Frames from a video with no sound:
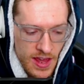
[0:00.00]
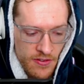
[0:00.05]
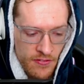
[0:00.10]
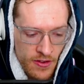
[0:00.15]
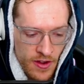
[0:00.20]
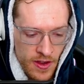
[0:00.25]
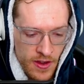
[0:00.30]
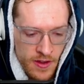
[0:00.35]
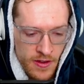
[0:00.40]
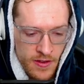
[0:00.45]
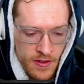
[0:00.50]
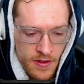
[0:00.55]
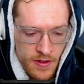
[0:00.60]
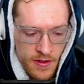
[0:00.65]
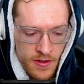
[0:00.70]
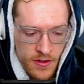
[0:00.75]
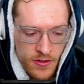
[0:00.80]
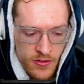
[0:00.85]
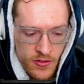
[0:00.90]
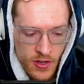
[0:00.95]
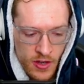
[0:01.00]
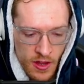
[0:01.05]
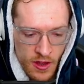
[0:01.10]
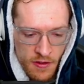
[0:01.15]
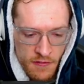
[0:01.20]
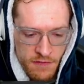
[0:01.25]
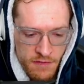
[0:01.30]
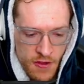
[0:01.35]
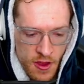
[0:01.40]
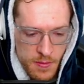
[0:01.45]
right? So look,
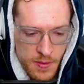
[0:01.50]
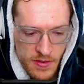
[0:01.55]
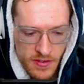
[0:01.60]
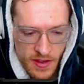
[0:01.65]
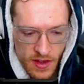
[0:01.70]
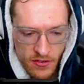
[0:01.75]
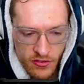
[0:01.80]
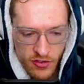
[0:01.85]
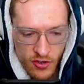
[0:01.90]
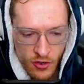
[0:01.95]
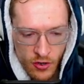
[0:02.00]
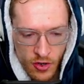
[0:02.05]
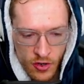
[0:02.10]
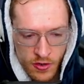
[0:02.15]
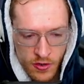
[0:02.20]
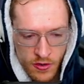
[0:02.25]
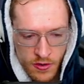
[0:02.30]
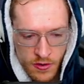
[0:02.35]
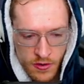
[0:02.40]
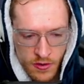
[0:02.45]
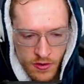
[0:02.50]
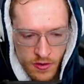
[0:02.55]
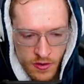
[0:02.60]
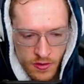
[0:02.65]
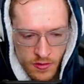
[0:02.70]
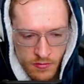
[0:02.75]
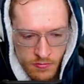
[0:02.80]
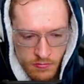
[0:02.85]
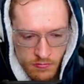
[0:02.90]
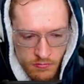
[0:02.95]
Phobius gets shield on.
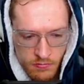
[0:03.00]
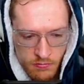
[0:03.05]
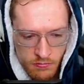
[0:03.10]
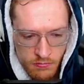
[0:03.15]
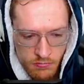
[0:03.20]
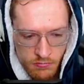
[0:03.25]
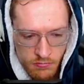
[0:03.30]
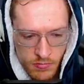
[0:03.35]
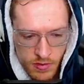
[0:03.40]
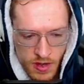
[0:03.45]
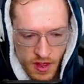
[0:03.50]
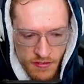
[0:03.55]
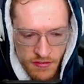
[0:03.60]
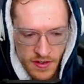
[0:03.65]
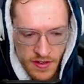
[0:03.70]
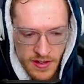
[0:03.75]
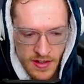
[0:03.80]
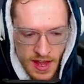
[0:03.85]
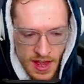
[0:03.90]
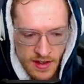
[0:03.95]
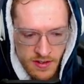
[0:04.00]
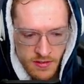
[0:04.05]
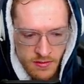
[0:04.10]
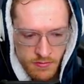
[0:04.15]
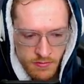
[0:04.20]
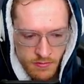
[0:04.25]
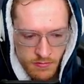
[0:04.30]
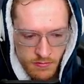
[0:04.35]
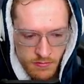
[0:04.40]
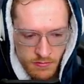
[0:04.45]
Nothing dead.
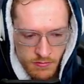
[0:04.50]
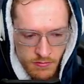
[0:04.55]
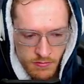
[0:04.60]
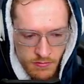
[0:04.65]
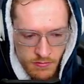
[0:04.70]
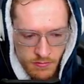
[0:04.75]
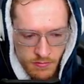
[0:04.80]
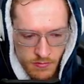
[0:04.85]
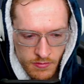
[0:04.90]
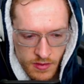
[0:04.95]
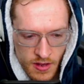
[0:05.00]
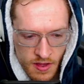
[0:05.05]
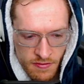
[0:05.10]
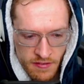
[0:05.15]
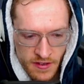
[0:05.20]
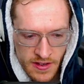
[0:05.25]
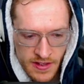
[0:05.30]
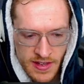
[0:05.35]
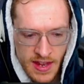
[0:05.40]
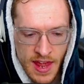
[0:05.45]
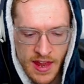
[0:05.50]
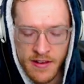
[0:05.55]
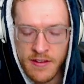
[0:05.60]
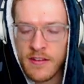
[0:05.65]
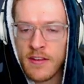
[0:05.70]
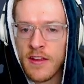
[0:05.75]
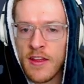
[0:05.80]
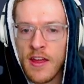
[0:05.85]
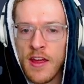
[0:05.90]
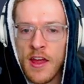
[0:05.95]
Nothing dead.
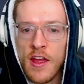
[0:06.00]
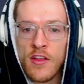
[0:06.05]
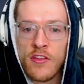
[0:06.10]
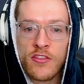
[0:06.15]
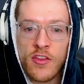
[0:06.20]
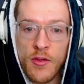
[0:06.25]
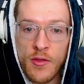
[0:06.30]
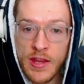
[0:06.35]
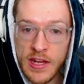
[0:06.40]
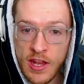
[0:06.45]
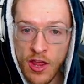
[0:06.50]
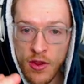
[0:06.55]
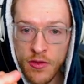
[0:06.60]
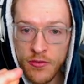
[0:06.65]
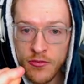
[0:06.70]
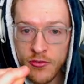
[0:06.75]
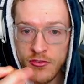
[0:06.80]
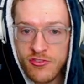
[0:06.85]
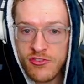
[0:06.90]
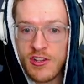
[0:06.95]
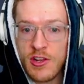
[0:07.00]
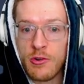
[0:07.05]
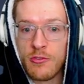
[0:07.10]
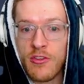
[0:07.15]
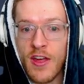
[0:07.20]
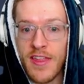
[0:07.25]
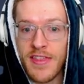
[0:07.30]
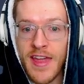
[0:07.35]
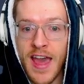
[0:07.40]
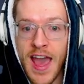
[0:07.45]
So he goes through shields
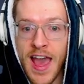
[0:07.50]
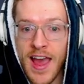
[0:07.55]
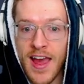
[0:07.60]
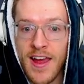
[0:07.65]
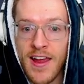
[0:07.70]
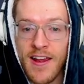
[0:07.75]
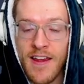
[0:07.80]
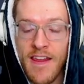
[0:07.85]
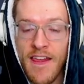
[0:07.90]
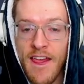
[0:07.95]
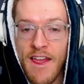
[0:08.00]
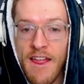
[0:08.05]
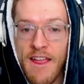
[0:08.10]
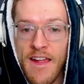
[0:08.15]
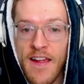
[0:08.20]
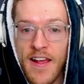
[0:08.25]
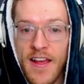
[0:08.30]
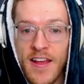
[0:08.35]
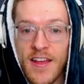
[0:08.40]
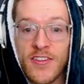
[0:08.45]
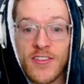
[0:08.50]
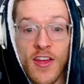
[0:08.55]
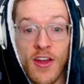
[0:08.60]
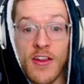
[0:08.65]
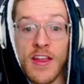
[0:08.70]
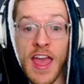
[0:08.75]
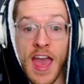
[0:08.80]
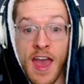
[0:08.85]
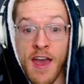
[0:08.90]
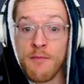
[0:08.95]
like that. So
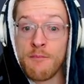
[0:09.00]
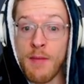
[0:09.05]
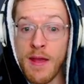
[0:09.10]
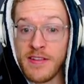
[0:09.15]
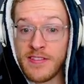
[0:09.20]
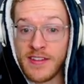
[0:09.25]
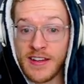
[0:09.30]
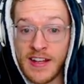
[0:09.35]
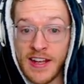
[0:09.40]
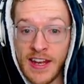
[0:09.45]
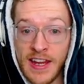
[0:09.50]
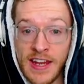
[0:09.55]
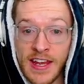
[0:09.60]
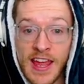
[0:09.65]
yeah, basically,